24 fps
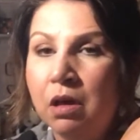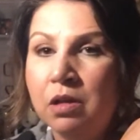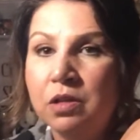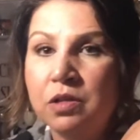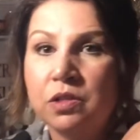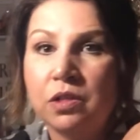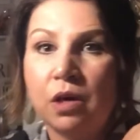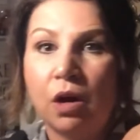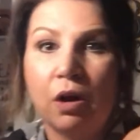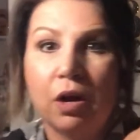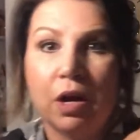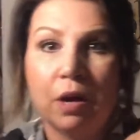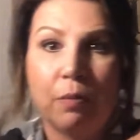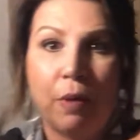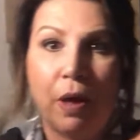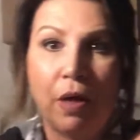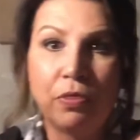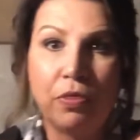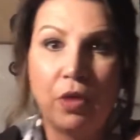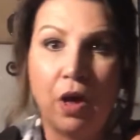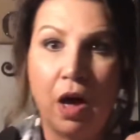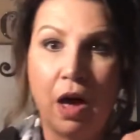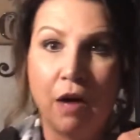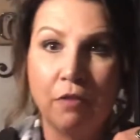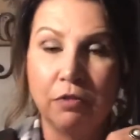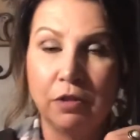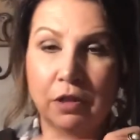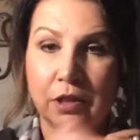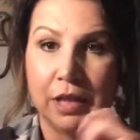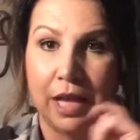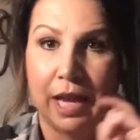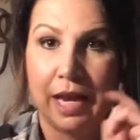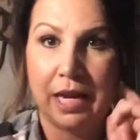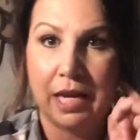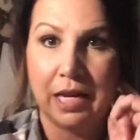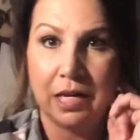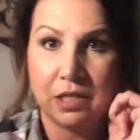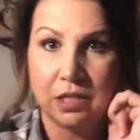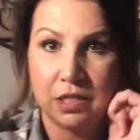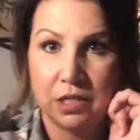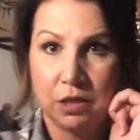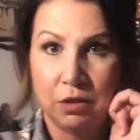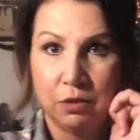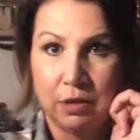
Sorry about the awful lighting too.